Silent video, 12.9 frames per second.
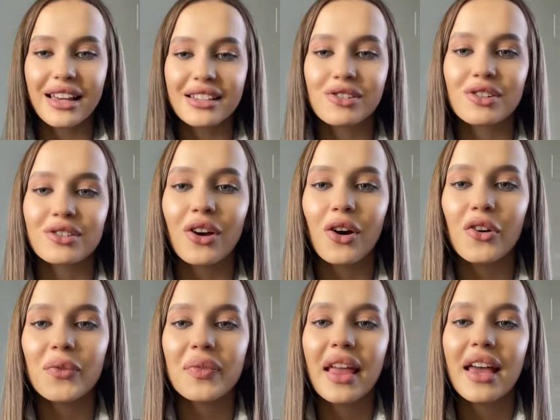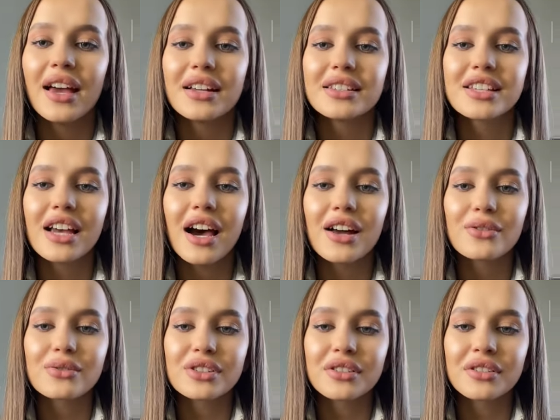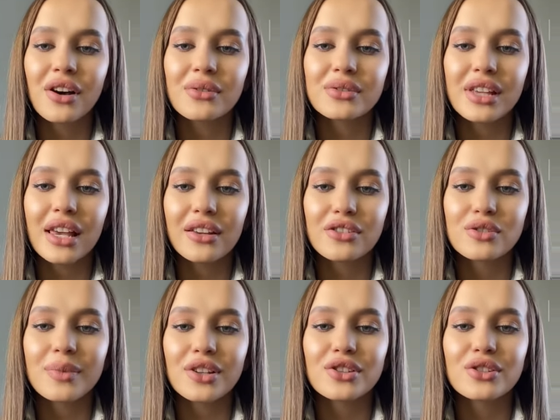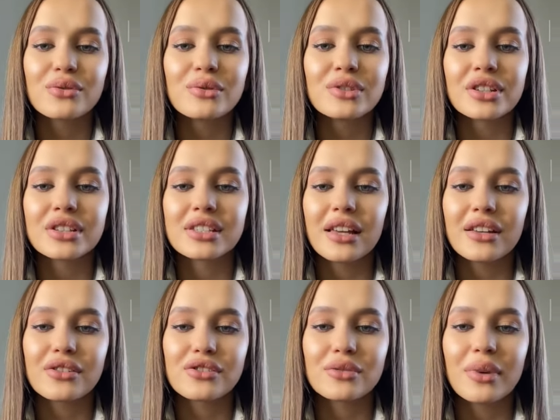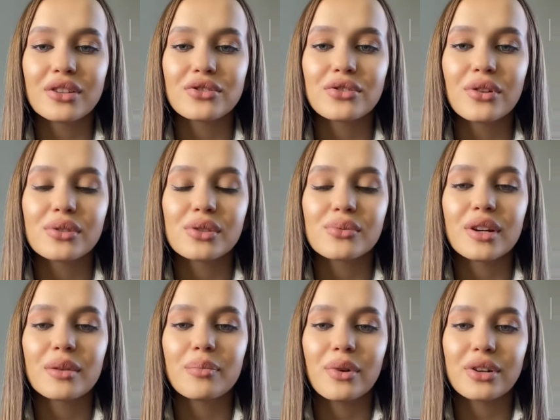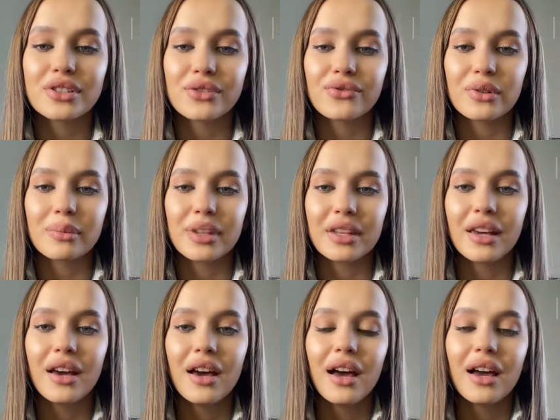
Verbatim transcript: Yes or no? Tarus, hello. Thank you so much. user thank you so much. Your rose is very important for me.